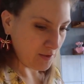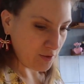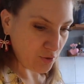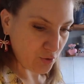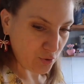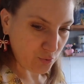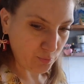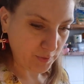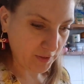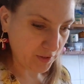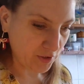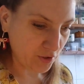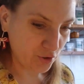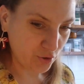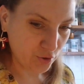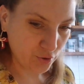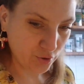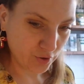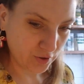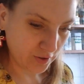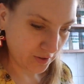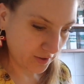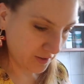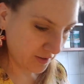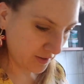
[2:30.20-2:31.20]
to make
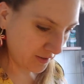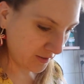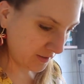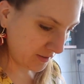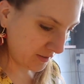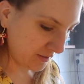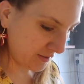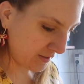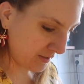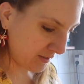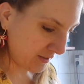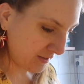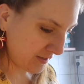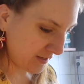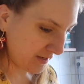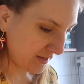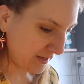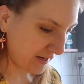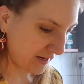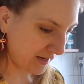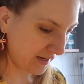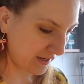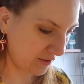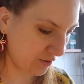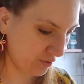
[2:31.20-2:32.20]
sure
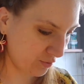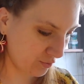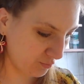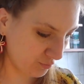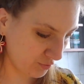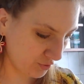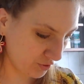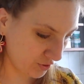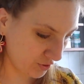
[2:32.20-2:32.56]
I don't